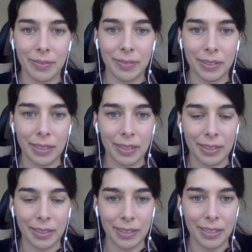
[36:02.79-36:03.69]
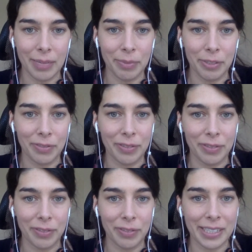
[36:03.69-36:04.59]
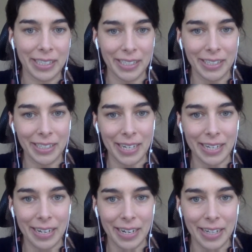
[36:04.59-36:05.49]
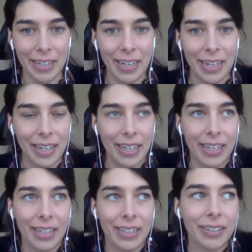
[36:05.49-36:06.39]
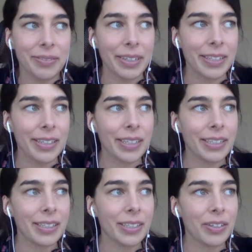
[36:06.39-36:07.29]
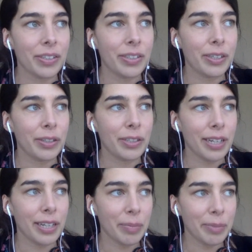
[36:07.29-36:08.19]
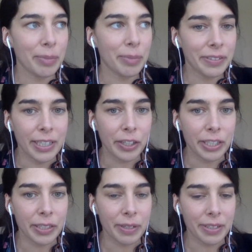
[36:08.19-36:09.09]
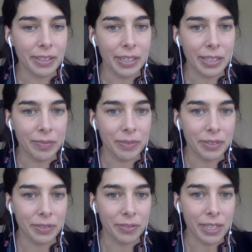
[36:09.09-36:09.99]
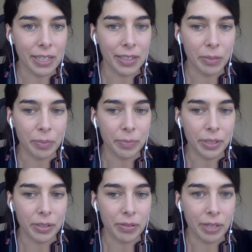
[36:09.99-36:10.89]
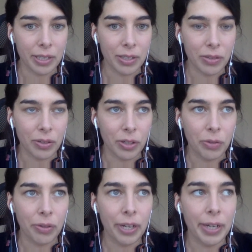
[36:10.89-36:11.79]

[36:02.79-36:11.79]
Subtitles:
was, I think, in the numbers of 15 here, 10 there. Whether it shows a little bit of solidarity, whether it helps really the issue, I don't know.